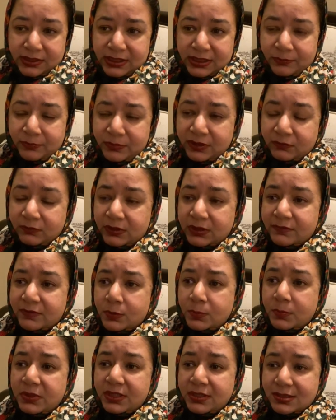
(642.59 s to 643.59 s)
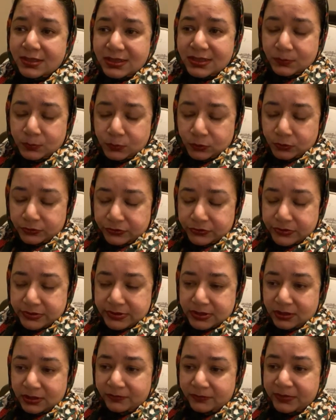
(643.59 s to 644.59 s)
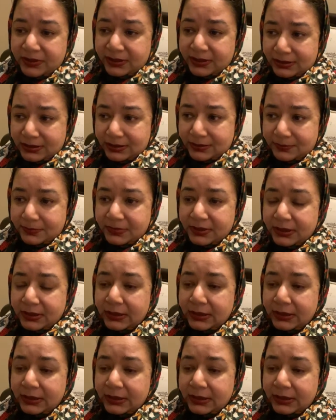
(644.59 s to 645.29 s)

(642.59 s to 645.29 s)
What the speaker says: I've been one of the biggest supporters of BLM.